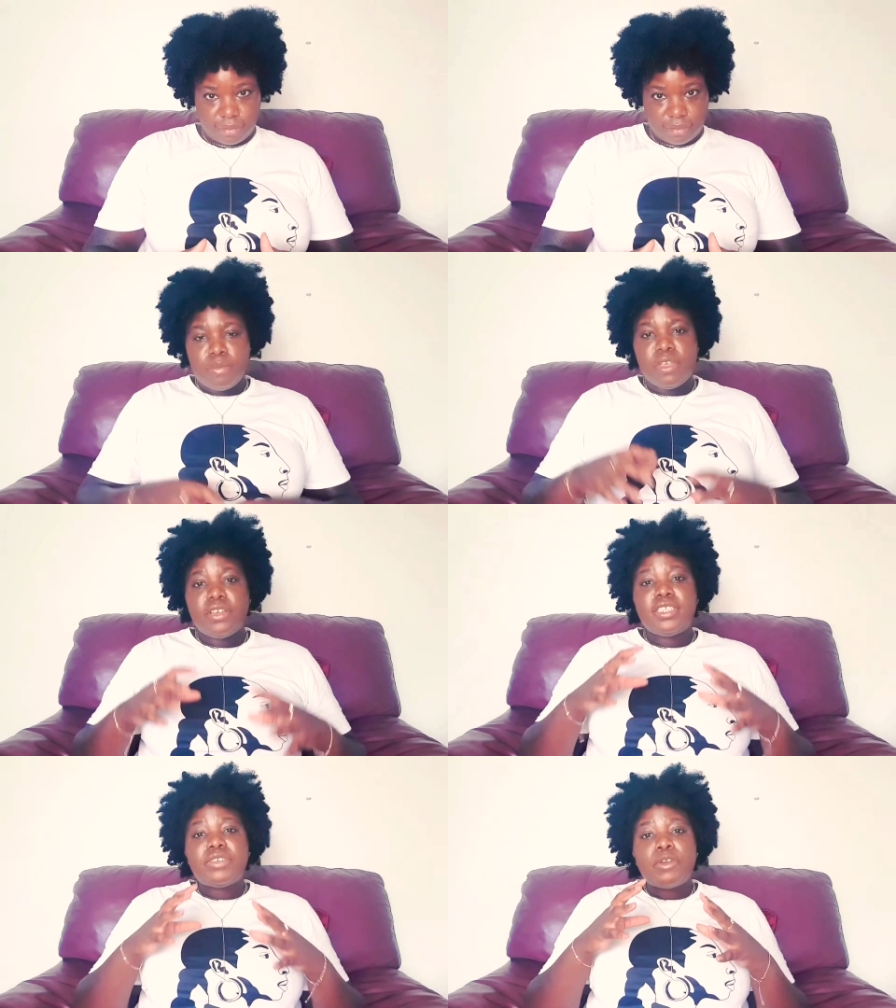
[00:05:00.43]

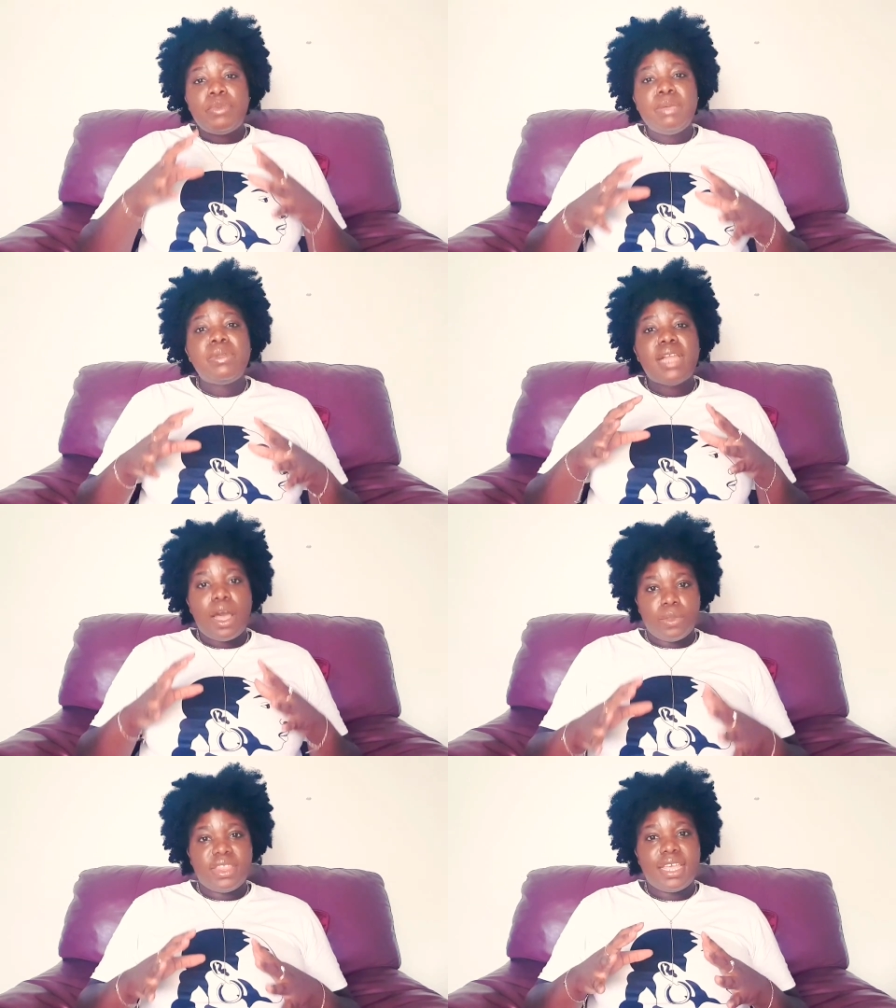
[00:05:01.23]
Because there are people
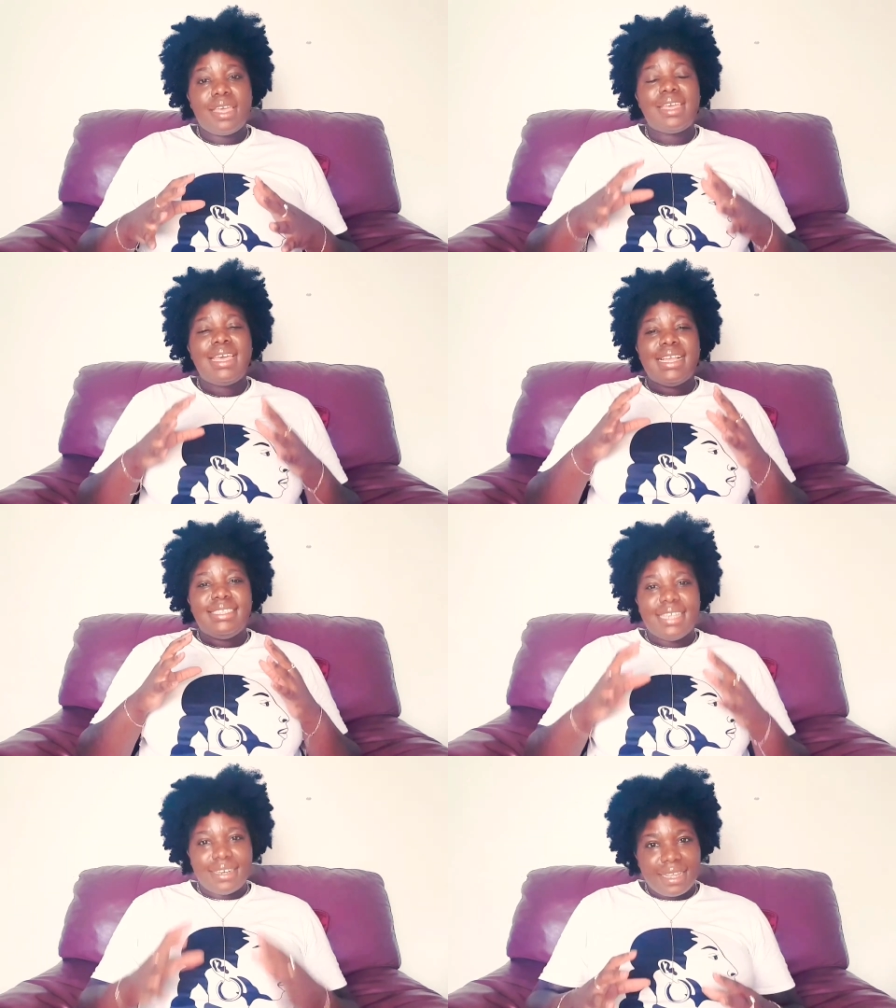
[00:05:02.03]
out there
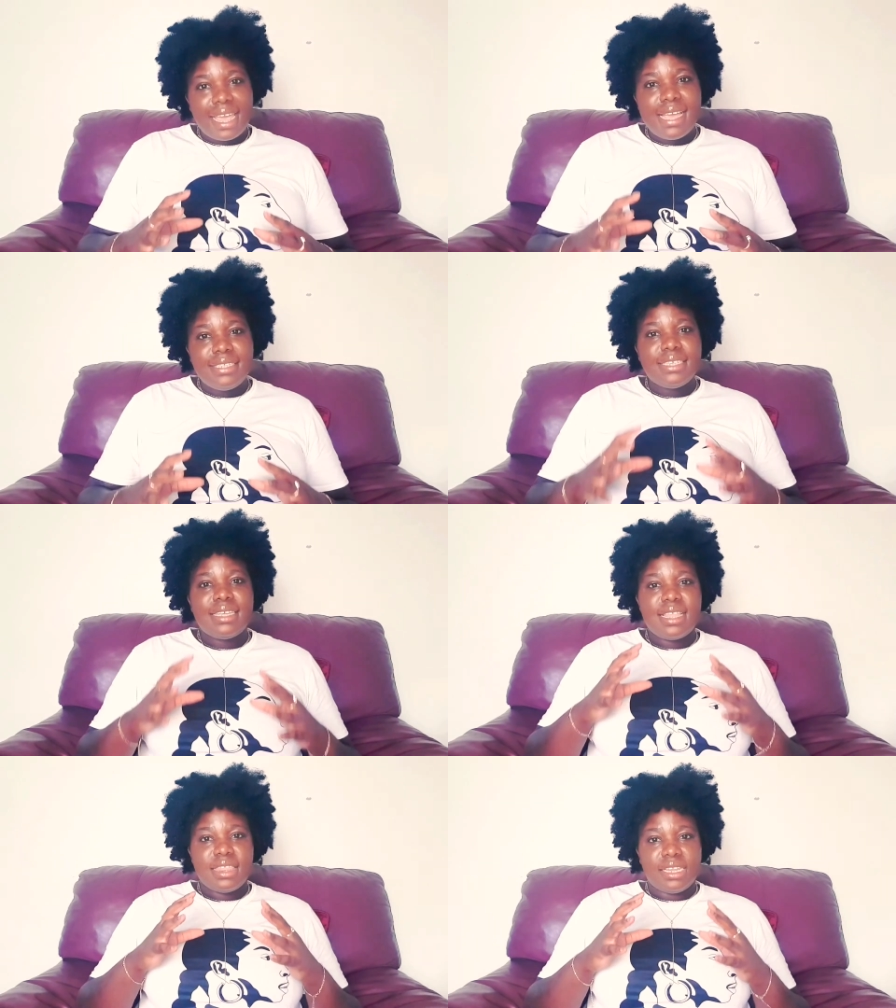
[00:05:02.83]
dedicated in the